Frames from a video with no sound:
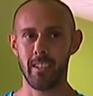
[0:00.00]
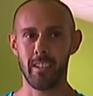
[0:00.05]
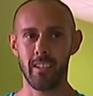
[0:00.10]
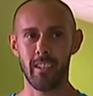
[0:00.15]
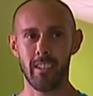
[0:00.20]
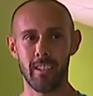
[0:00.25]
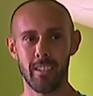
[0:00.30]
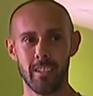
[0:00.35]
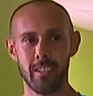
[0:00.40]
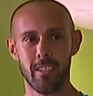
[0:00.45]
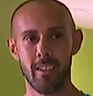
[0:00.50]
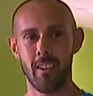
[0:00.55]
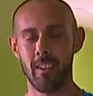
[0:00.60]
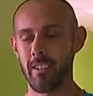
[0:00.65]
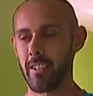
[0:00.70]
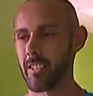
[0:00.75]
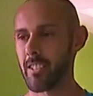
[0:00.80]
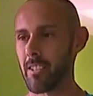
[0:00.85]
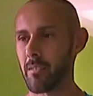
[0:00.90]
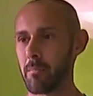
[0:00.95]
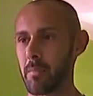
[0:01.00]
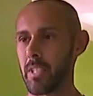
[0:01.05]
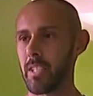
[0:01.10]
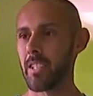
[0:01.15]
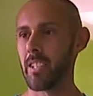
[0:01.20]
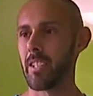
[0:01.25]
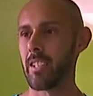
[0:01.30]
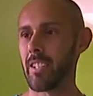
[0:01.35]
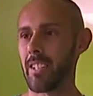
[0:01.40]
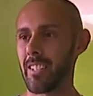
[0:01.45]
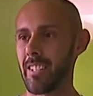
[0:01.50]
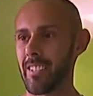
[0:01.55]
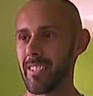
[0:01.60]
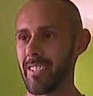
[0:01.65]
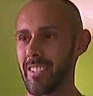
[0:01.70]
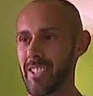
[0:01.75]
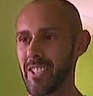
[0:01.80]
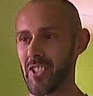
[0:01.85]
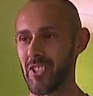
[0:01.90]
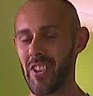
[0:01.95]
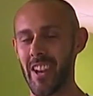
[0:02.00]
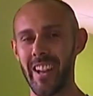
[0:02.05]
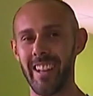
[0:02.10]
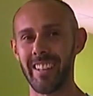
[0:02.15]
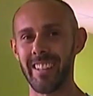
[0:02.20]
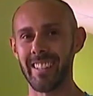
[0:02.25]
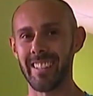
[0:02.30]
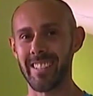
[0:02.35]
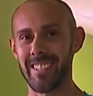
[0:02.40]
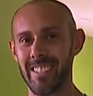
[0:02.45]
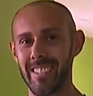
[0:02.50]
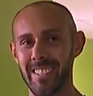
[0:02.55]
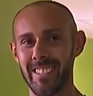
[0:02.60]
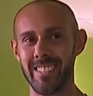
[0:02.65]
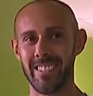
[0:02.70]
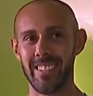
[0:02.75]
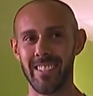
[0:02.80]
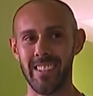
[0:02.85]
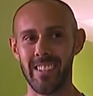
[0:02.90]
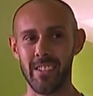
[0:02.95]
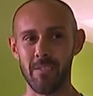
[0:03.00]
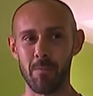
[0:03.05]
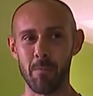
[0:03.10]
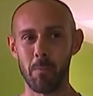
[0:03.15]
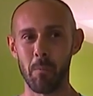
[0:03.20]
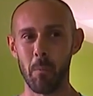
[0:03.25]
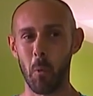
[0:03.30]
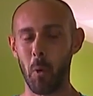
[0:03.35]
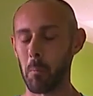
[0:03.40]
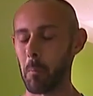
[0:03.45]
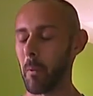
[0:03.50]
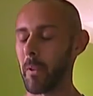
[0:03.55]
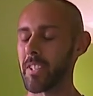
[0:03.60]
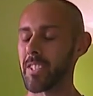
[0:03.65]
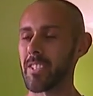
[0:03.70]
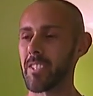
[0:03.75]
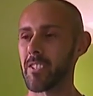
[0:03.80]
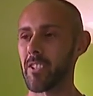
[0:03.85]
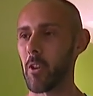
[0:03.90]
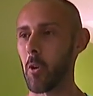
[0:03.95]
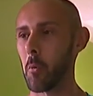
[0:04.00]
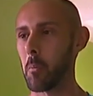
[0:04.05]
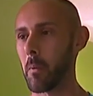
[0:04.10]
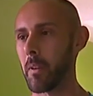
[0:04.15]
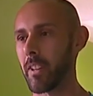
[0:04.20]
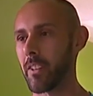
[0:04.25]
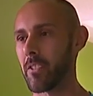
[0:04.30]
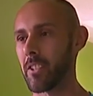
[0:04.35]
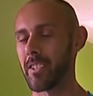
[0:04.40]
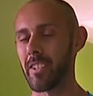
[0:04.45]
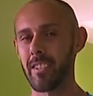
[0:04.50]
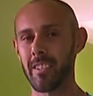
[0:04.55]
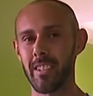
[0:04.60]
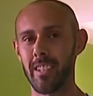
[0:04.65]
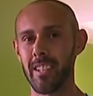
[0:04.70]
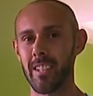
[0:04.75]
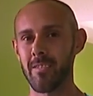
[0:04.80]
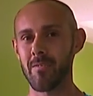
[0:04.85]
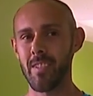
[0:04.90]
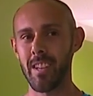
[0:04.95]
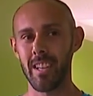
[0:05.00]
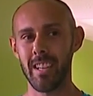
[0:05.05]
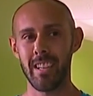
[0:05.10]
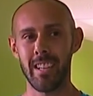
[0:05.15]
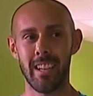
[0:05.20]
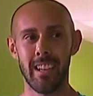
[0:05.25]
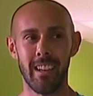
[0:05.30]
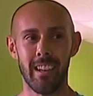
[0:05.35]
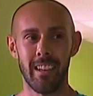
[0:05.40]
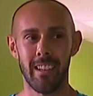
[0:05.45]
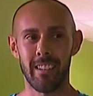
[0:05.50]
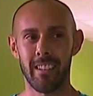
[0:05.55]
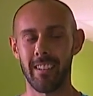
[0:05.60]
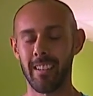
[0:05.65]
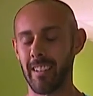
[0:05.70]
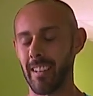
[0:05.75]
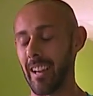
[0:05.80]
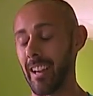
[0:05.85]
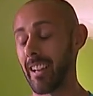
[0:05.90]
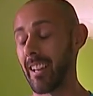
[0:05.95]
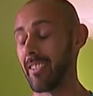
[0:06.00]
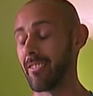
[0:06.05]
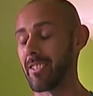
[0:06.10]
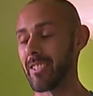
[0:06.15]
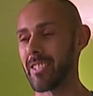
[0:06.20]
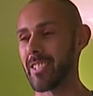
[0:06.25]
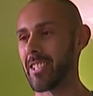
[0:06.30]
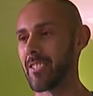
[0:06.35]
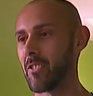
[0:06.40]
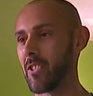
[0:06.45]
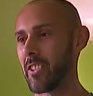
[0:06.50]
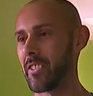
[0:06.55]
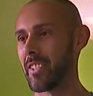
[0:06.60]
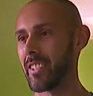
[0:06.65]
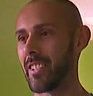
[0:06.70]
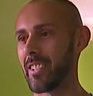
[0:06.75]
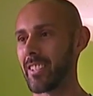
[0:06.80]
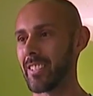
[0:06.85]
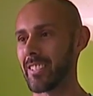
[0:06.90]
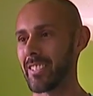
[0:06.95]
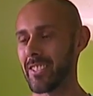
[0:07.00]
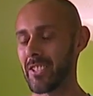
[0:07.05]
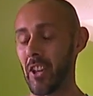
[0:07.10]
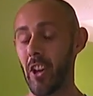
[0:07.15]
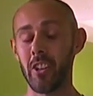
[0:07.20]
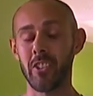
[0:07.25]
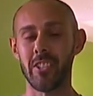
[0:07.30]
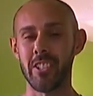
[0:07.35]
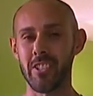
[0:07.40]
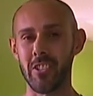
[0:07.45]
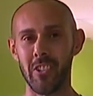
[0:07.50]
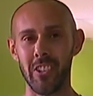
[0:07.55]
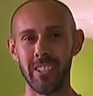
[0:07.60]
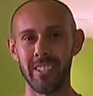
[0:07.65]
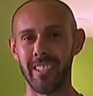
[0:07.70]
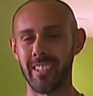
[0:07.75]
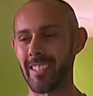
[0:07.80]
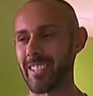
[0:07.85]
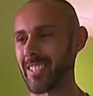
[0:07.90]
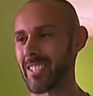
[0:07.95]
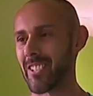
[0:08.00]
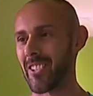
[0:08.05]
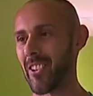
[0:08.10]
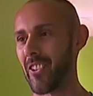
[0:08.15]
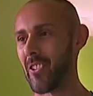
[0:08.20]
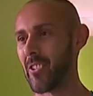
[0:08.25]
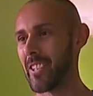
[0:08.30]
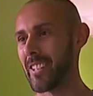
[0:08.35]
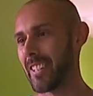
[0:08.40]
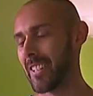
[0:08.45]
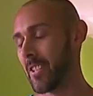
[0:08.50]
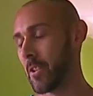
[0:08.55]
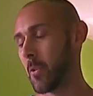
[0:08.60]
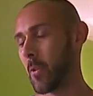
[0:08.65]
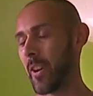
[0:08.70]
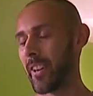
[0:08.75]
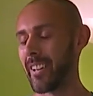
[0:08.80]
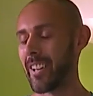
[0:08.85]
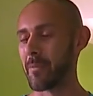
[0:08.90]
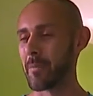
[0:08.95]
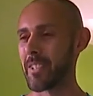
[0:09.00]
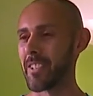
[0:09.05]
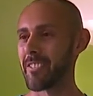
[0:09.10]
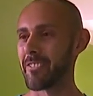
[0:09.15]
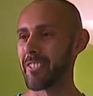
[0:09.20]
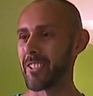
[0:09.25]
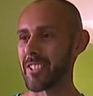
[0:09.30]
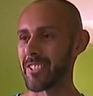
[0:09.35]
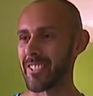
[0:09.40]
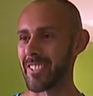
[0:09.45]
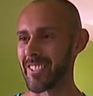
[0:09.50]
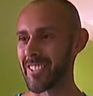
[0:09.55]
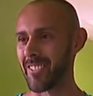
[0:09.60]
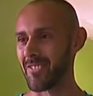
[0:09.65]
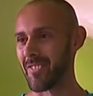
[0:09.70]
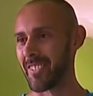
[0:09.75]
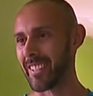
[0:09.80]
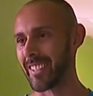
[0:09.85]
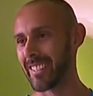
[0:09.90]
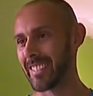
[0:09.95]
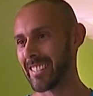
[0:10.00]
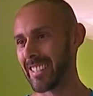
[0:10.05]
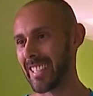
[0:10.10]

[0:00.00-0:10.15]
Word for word: uh, starting to be the trend. it's just uh, more places are opening with the theme. And I haven't seen one that a dog resort did it. So why not be the first at something?